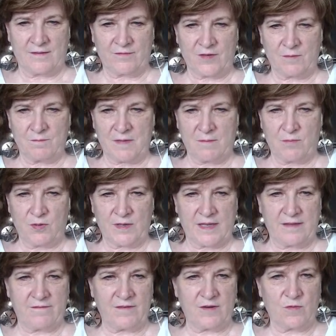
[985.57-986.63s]
I've got my book
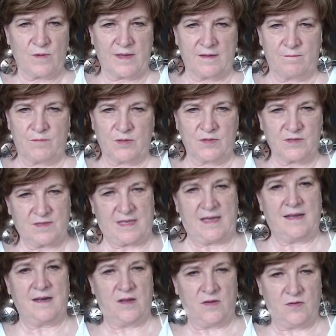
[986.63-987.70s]
everywhere because,
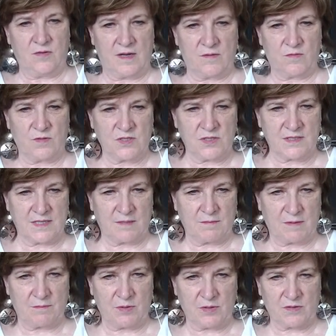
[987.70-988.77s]
hello, I want to sell
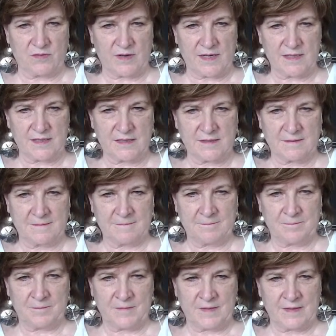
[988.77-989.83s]
my book, right?
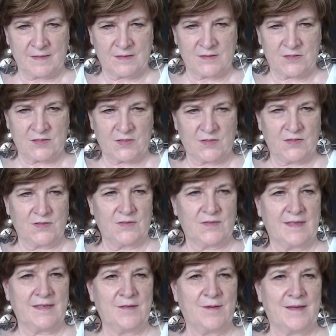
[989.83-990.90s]
So,
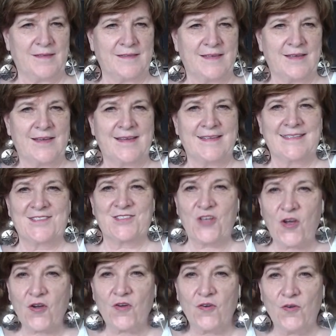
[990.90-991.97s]
anyway,
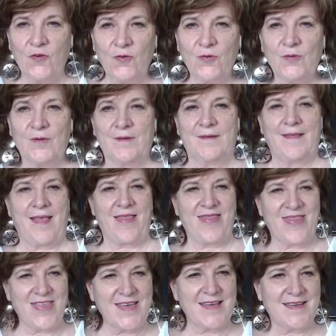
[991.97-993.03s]
so
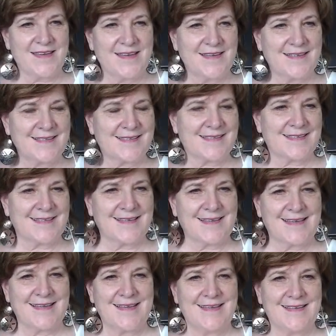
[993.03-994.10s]
this
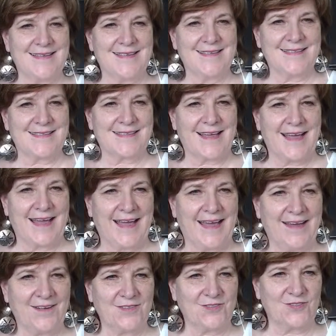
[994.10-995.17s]
is
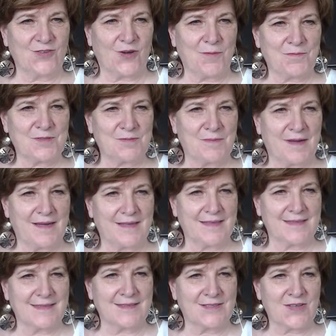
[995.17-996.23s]
how to
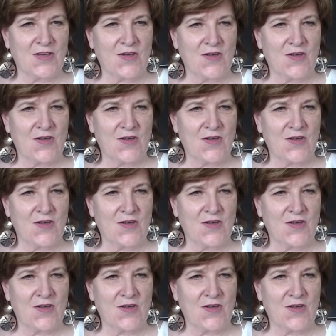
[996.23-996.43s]
optimize